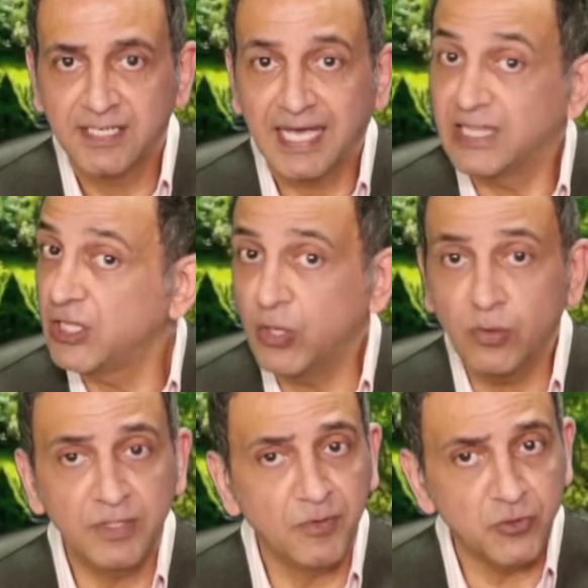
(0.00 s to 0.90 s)
and
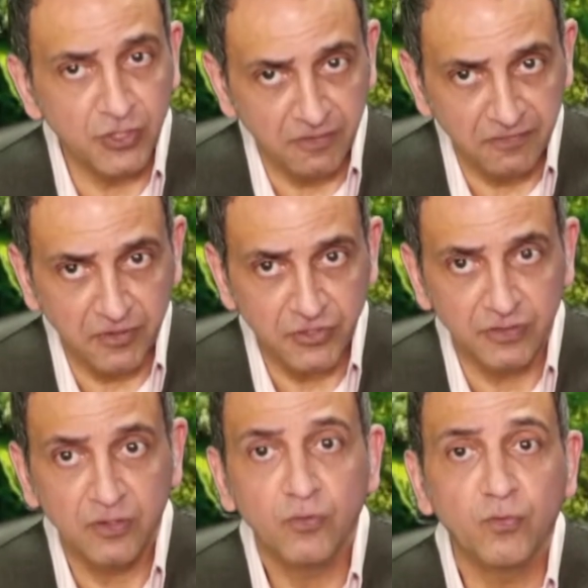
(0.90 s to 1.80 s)
no emotional
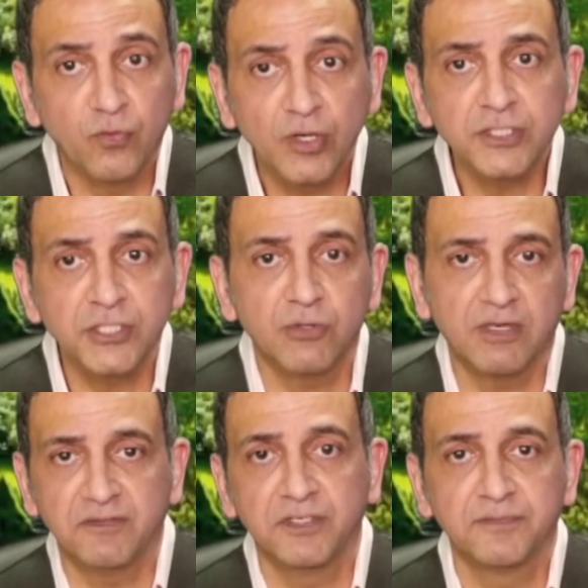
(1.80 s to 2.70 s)
function
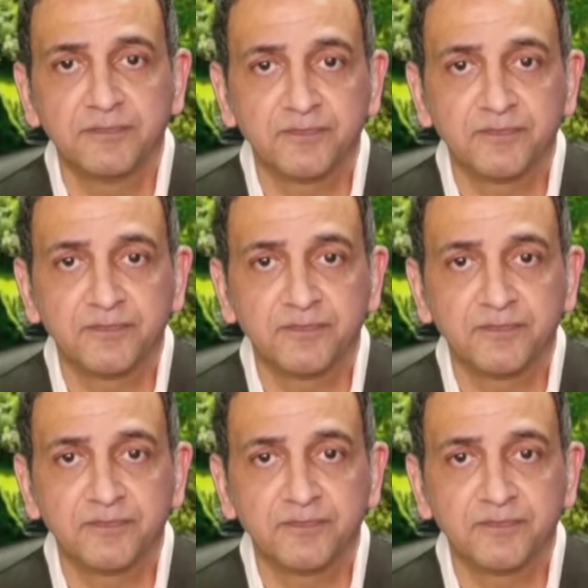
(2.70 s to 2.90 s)
whatsoever.